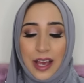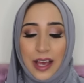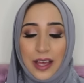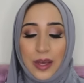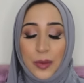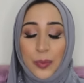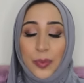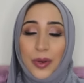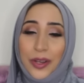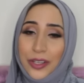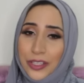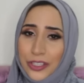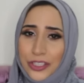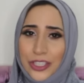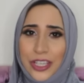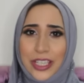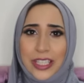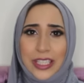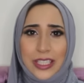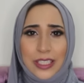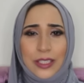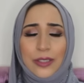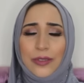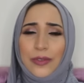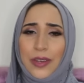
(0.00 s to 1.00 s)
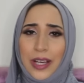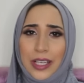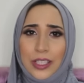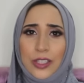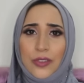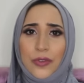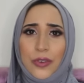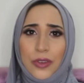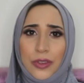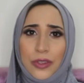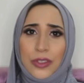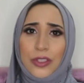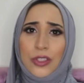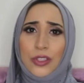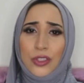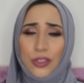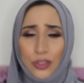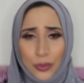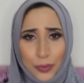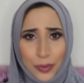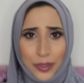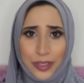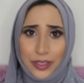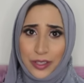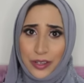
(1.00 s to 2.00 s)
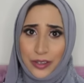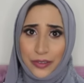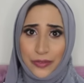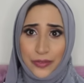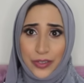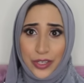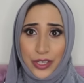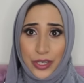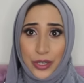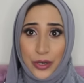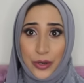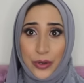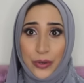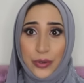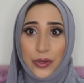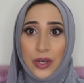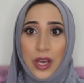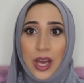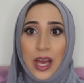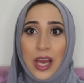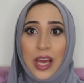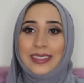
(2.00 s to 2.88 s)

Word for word: I apologize in advance for this super long video.